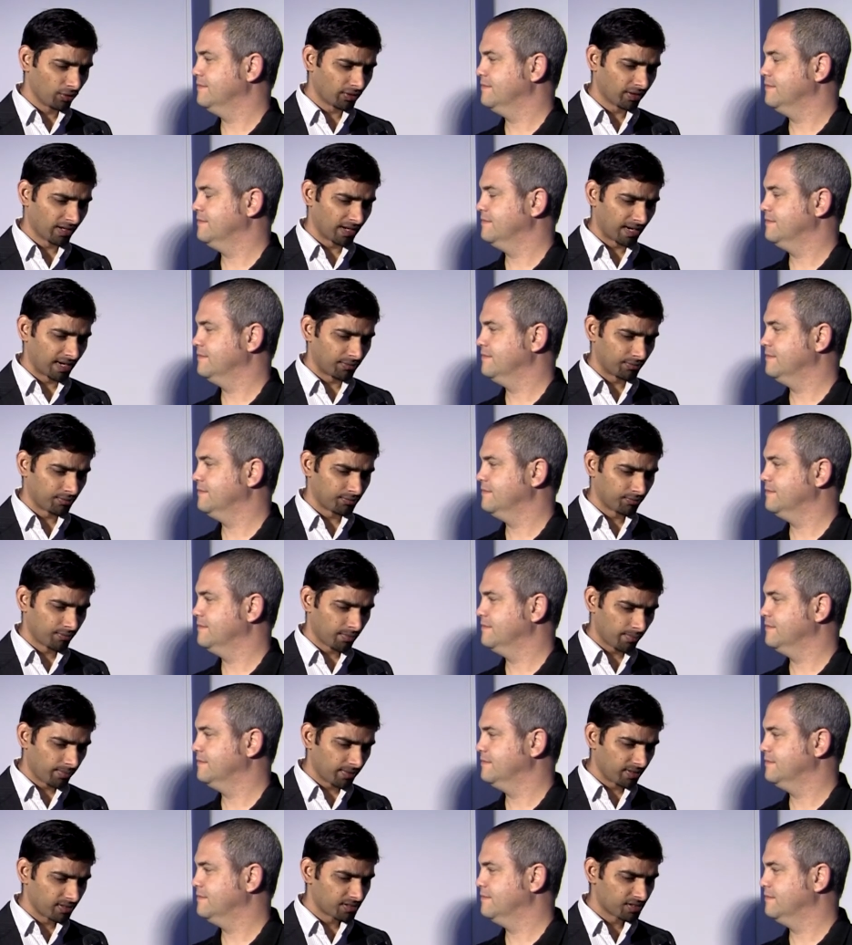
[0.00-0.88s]
Speaker 1: looking at is
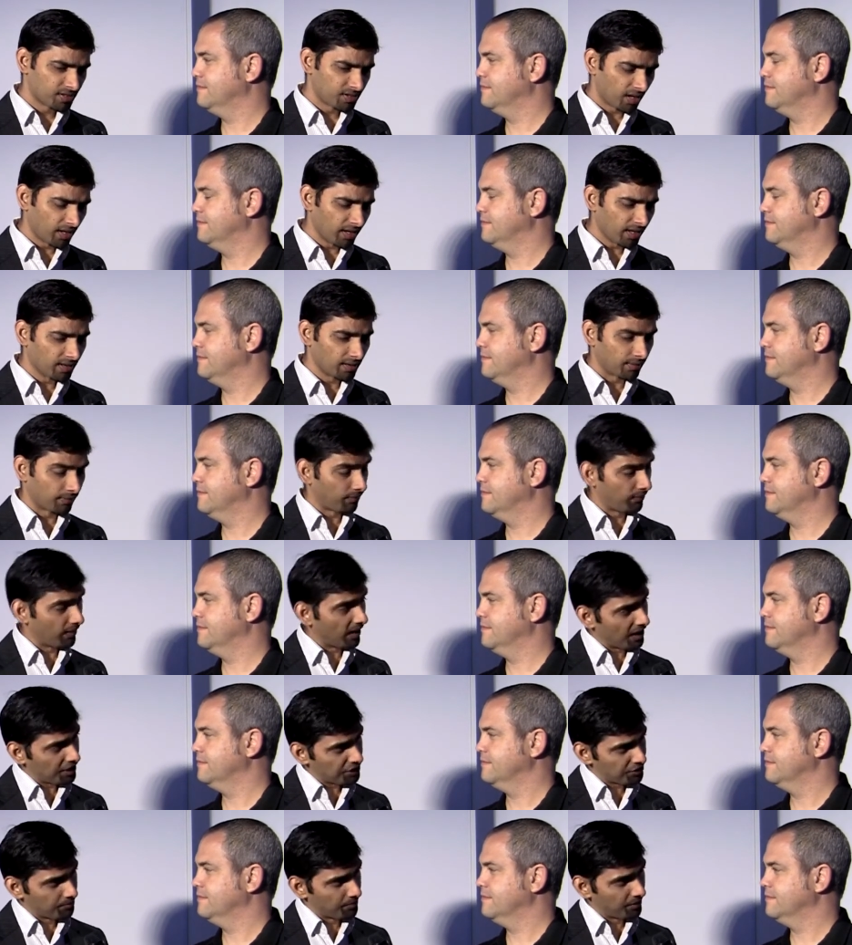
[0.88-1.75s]
we've been studying the
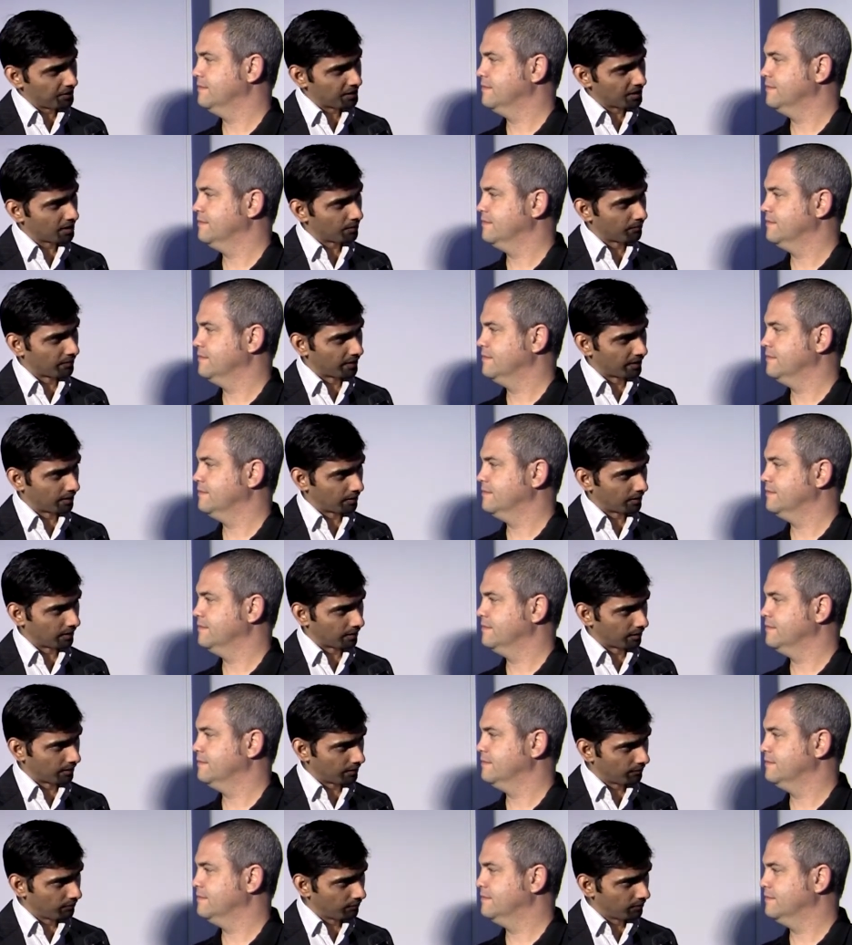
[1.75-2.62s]
flash media very
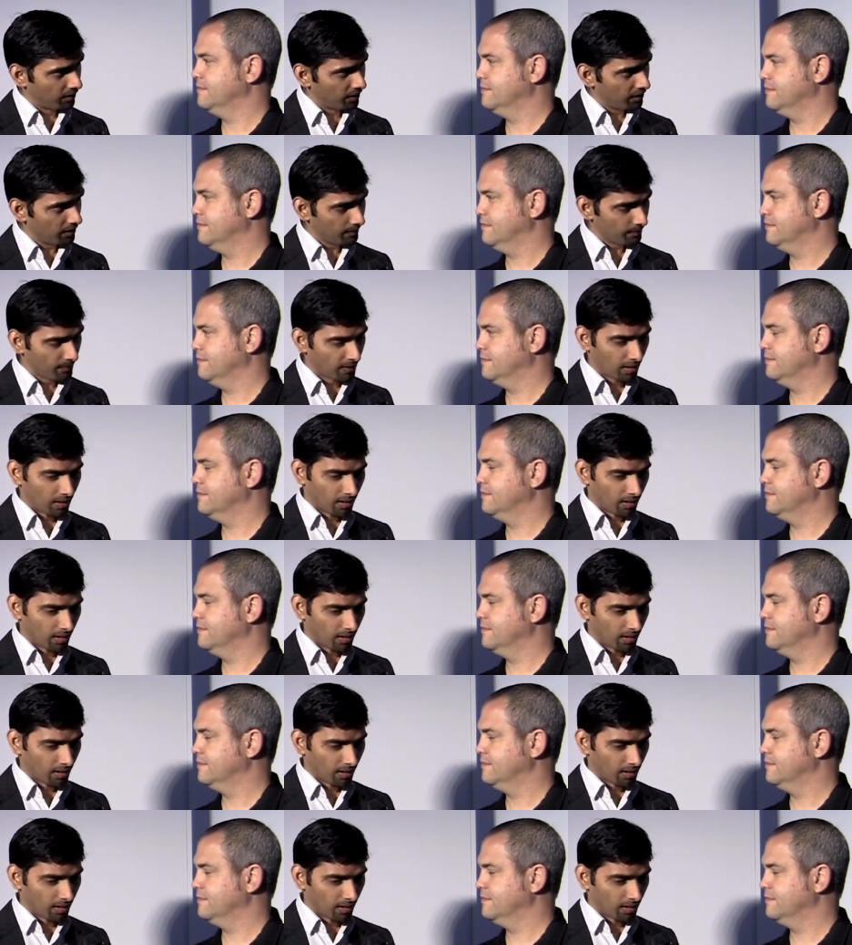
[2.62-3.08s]
carefully.